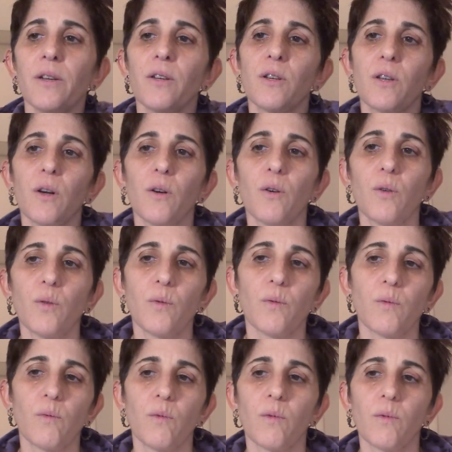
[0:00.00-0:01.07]
so
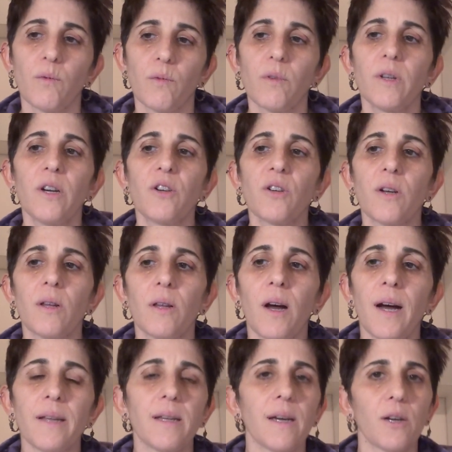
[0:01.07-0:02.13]
there's a
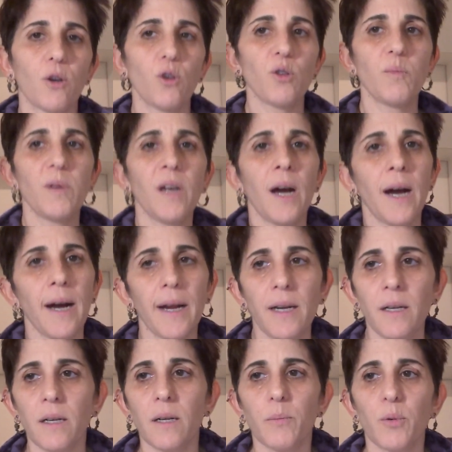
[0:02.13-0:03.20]
lot that goes
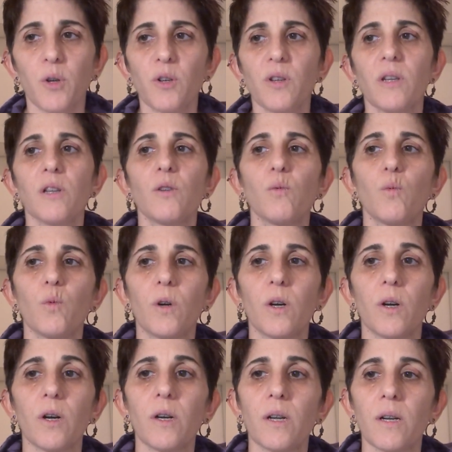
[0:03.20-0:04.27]
behind a person's
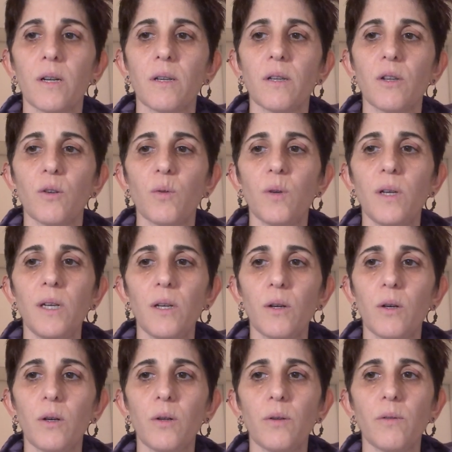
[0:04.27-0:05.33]
work to
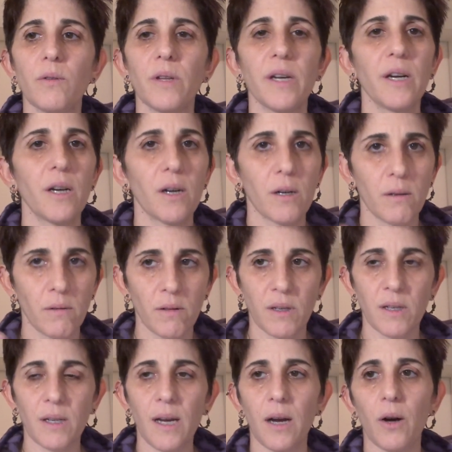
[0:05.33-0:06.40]
heal their
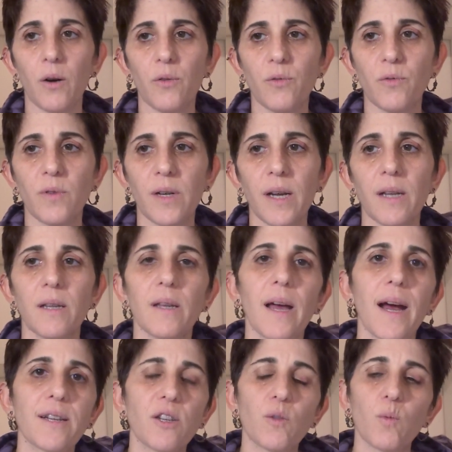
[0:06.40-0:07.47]
self, and
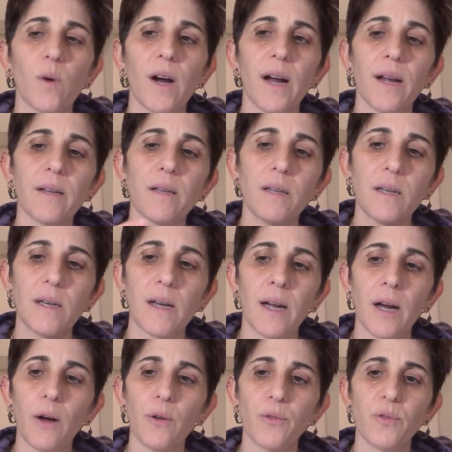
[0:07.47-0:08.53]
that's why the
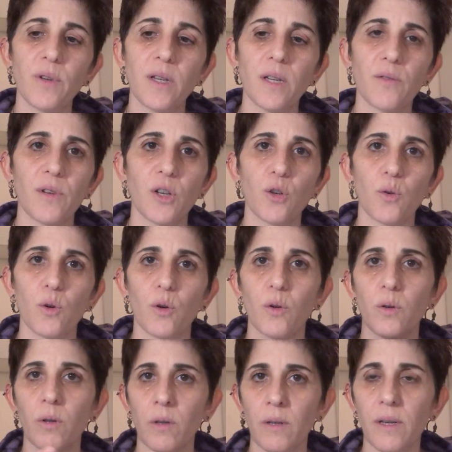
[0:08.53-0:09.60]
healthy
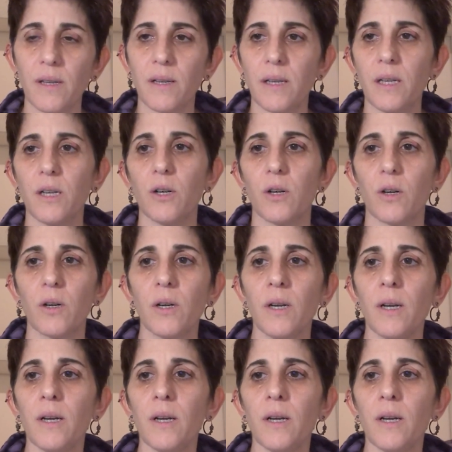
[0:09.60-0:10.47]
individual is here